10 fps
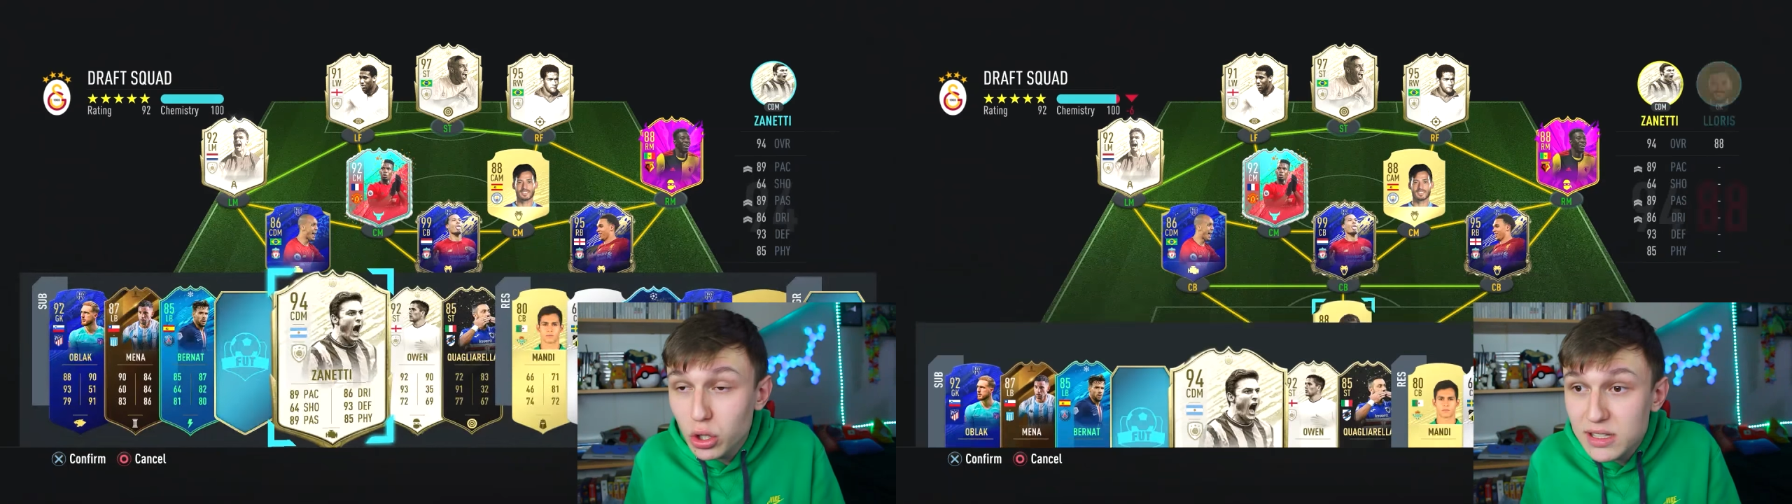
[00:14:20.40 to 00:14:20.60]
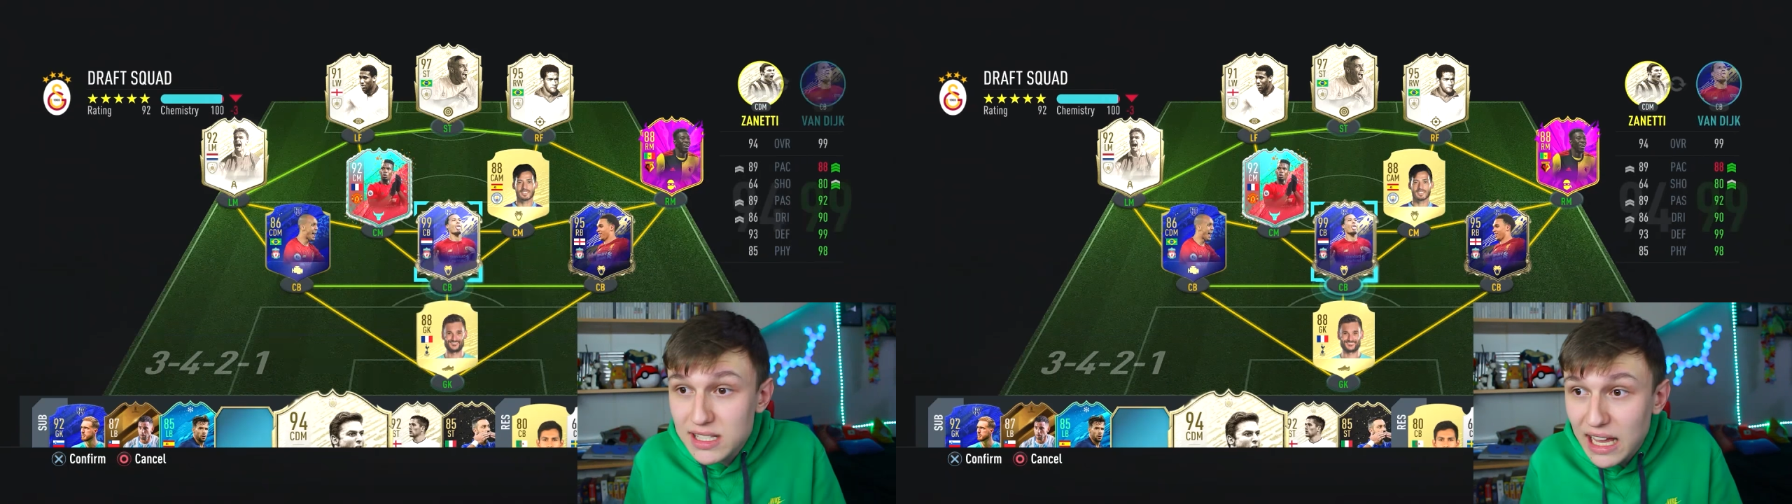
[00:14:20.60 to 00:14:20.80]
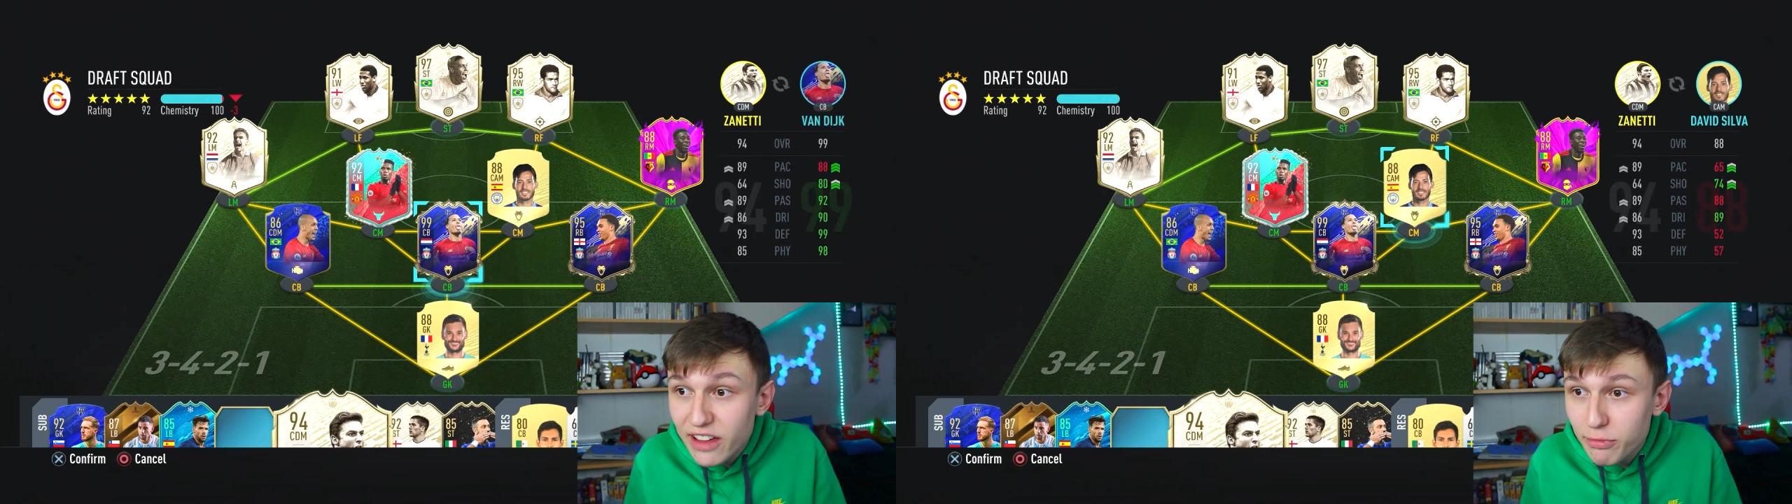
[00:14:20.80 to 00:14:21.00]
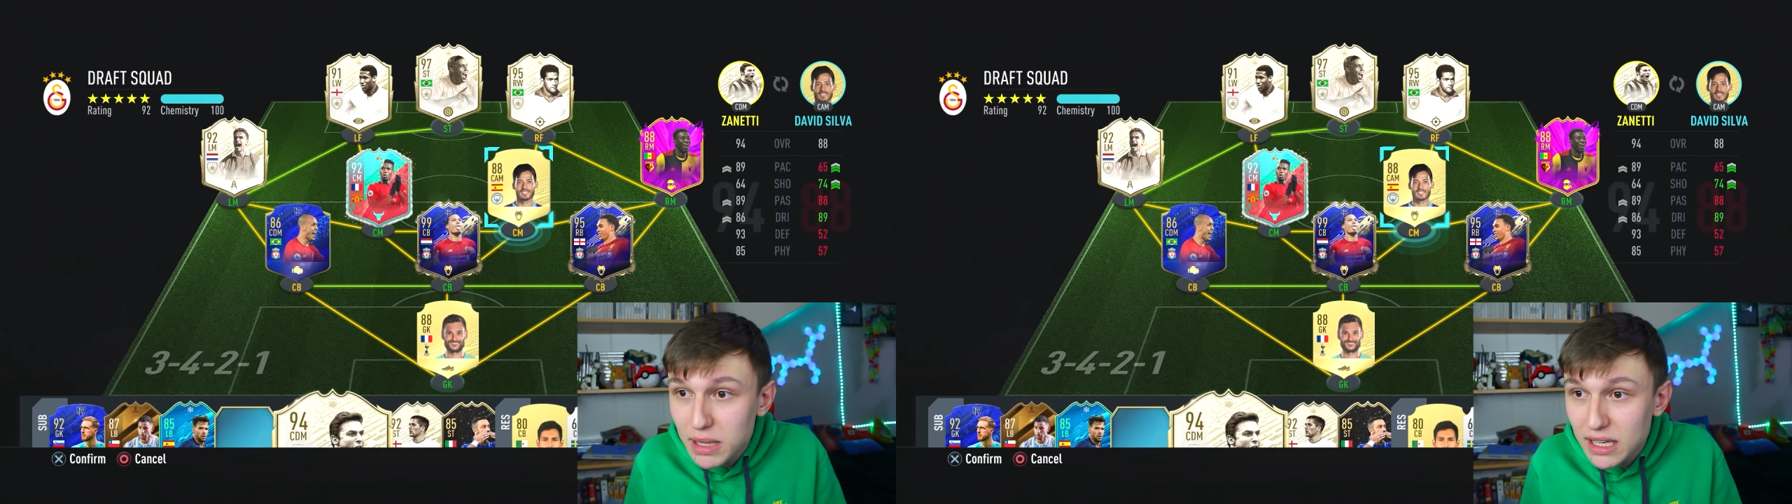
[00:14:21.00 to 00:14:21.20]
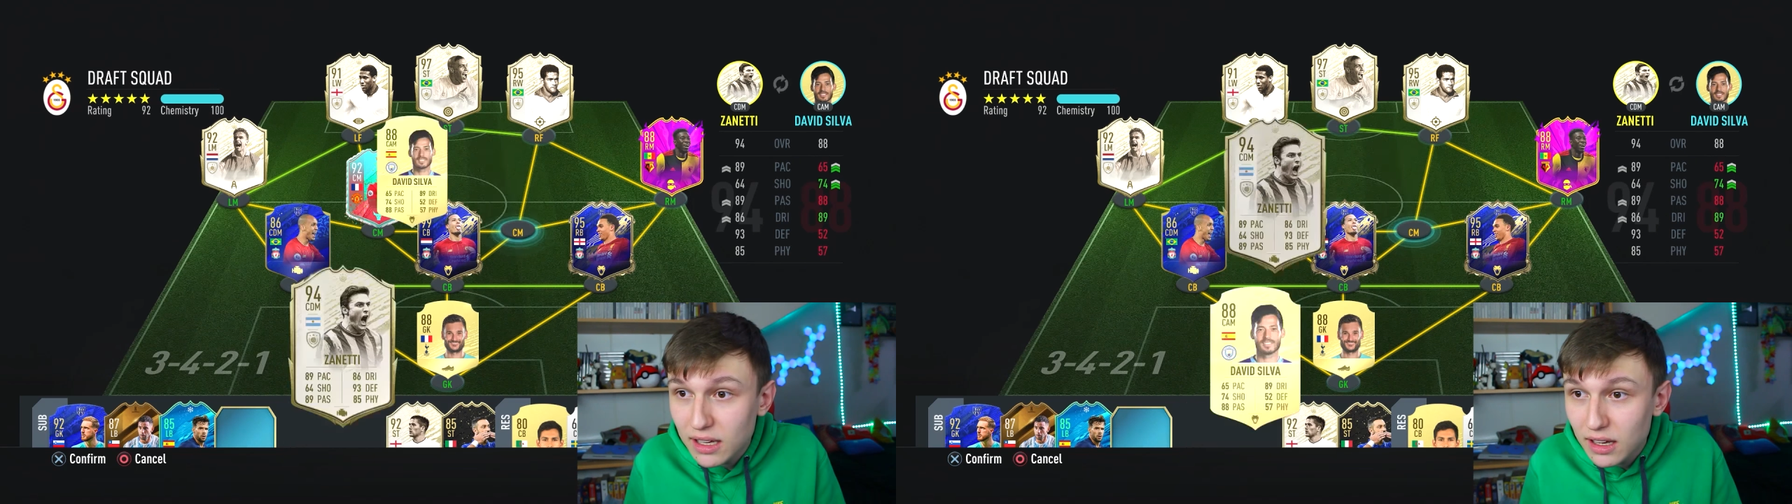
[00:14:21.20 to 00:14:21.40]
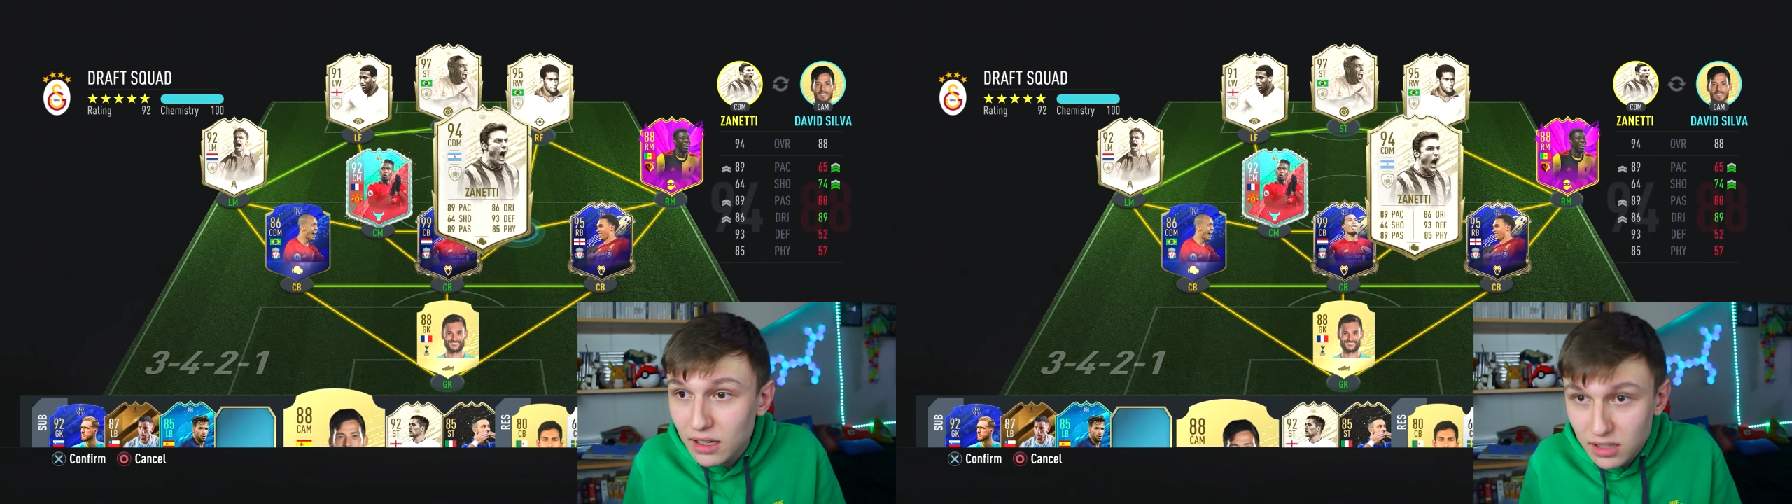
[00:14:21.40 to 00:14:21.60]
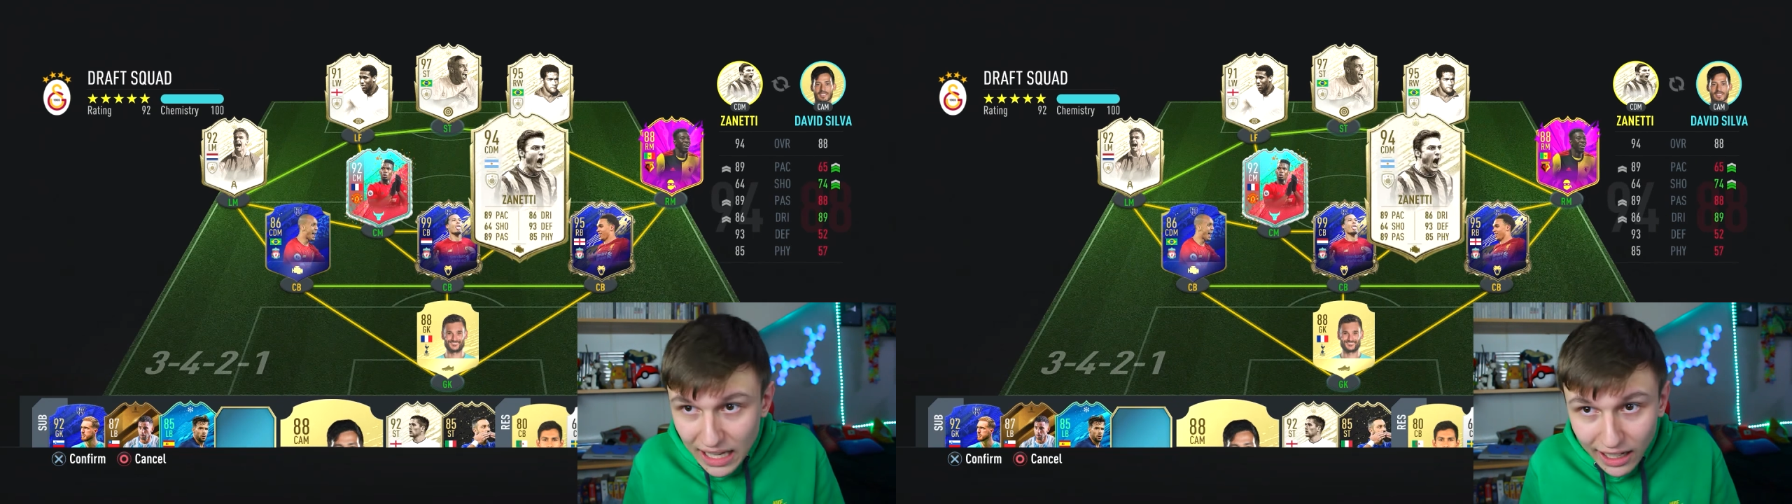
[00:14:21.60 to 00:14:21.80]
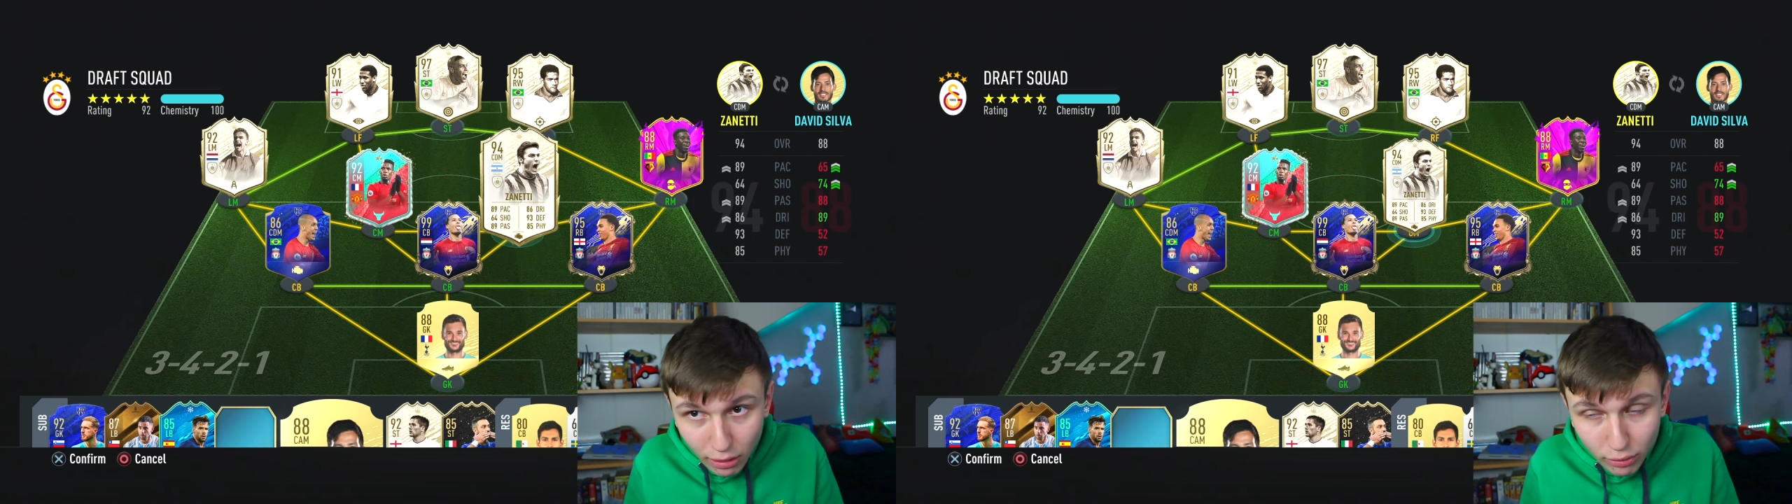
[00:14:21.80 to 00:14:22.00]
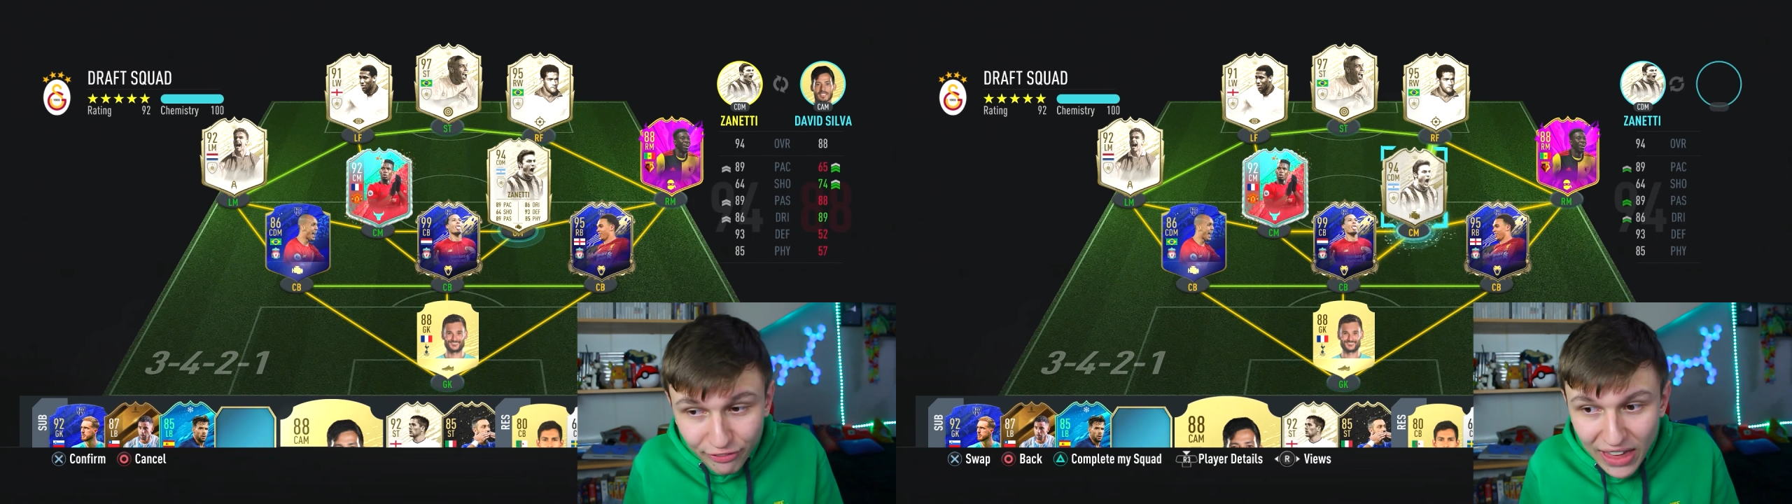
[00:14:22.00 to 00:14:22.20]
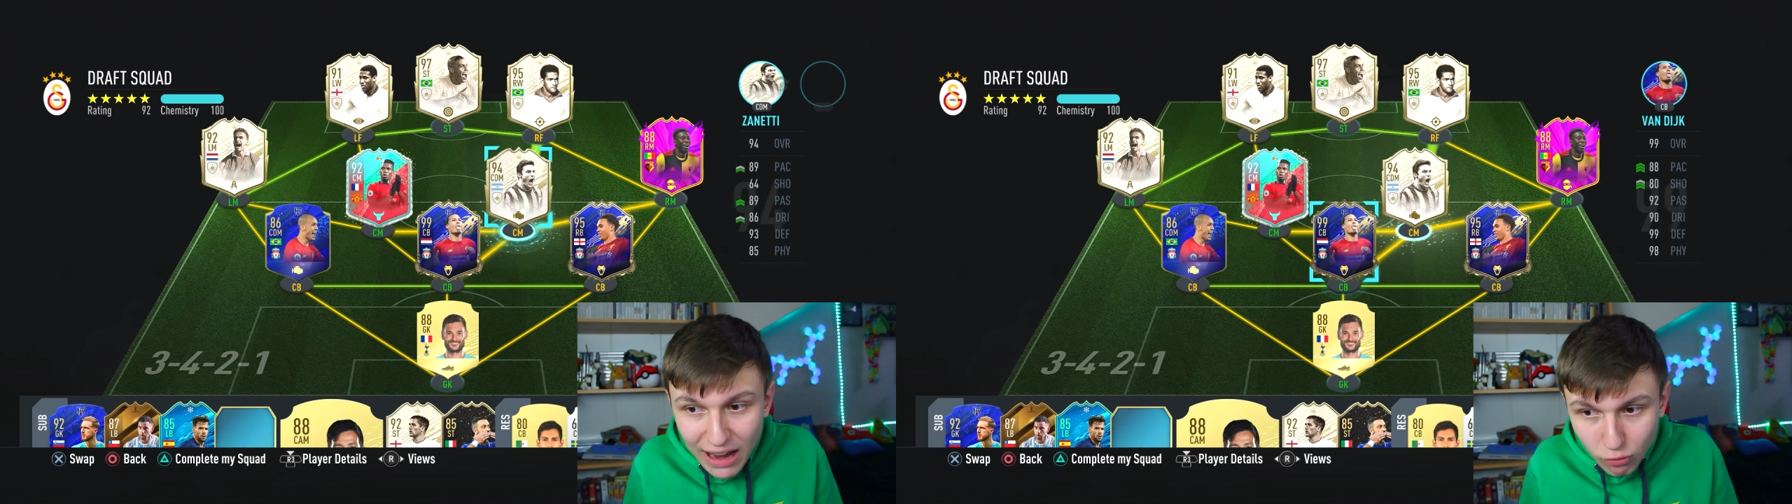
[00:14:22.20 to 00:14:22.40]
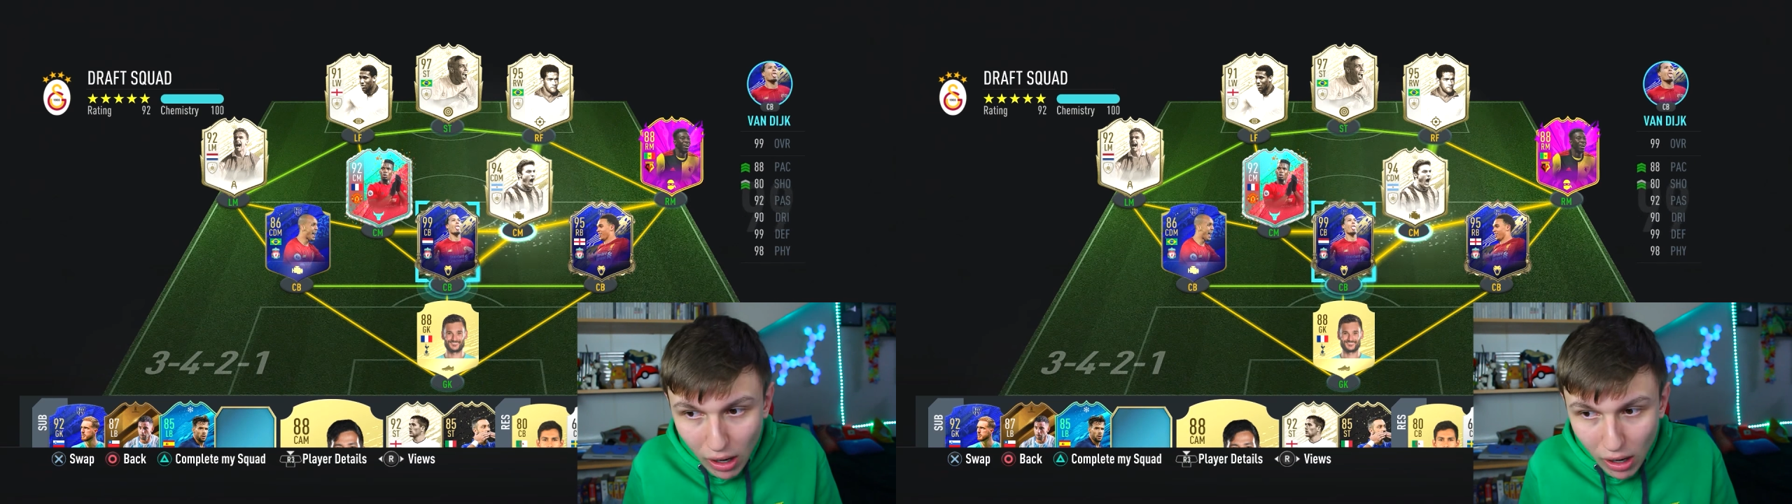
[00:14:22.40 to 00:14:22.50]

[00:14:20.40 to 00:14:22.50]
could save me. Get out of there